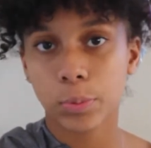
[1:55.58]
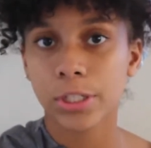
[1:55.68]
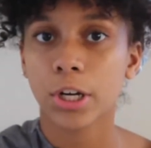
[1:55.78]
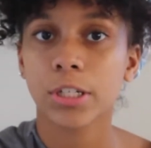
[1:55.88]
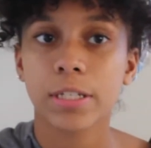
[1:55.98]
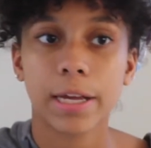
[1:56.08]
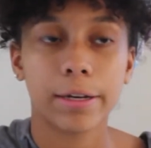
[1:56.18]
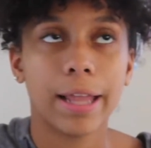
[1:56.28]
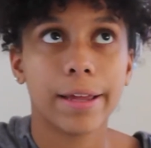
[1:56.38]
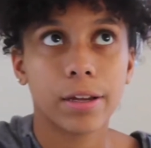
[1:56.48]
is when it starts to
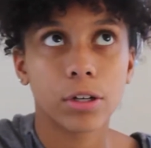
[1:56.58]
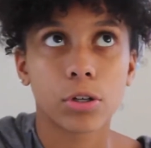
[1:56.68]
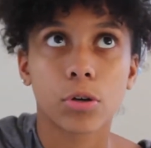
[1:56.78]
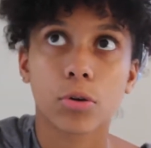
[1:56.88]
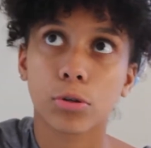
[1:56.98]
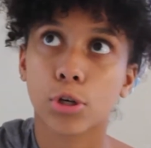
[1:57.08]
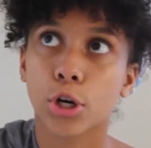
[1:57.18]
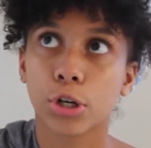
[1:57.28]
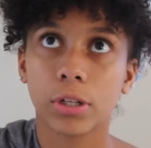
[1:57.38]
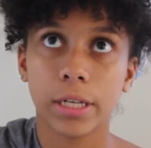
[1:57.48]
get like
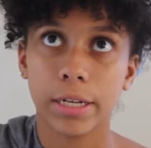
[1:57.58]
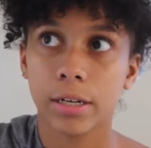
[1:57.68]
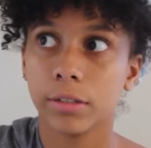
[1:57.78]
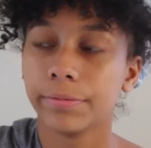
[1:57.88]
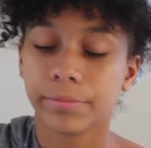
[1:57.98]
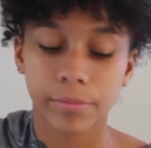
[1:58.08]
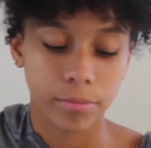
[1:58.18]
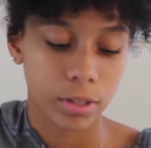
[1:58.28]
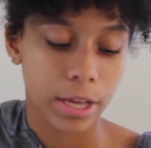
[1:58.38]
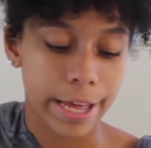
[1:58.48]
curly, and
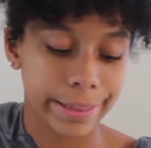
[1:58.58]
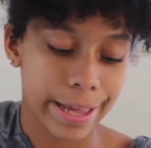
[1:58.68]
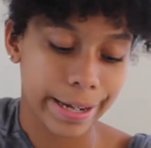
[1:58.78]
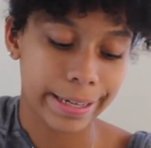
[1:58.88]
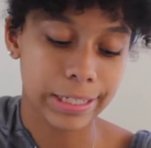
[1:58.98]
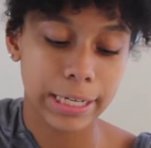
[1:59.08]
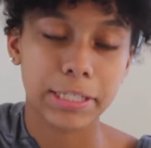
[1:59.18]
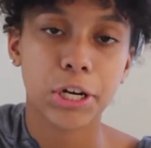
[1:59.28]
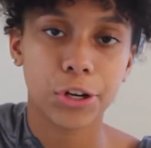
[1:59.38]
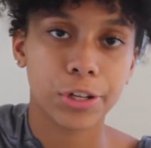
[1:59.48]
then it
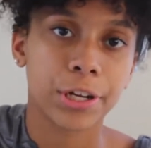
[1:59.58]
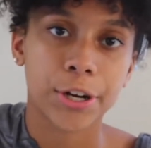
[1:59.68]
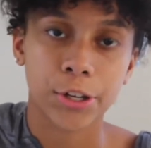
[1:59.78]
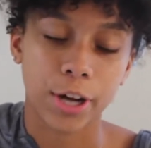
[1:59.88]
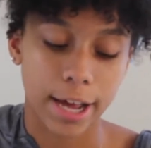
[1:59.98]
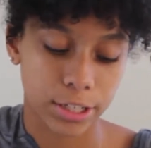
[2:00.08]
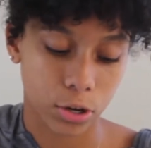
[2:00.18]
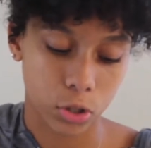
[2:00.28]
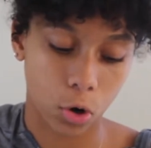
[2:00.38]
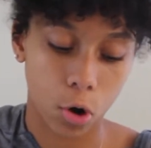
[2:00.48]
gets curlier and curlier as it
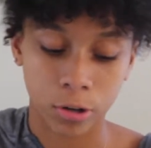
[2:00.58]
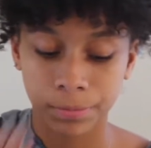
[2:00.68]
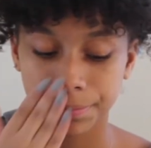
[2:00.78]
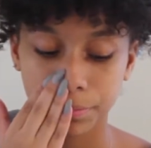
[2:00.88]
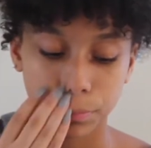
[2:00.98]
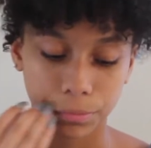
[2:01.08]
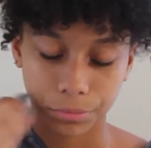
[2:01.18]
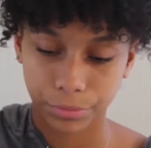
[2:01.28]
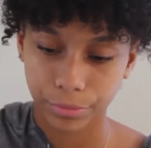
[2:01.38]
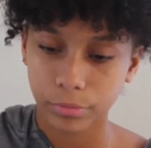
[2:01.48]
goes along.
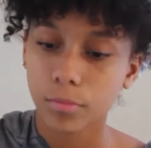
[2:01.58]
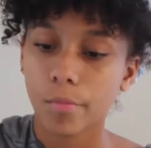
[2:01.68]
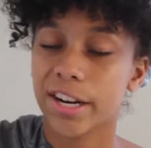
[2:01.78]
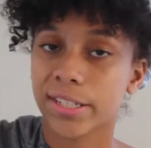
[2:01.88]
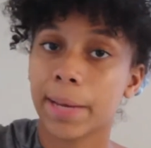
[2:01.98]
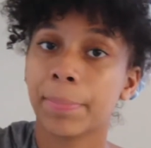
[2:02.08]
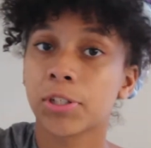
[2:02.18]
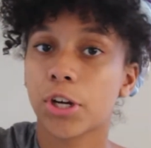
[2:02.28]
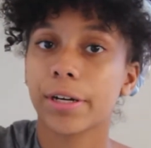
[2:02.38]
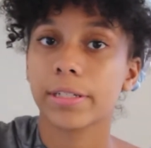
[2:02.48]
Hair typing
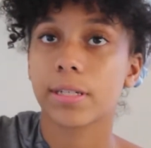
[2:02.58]
chart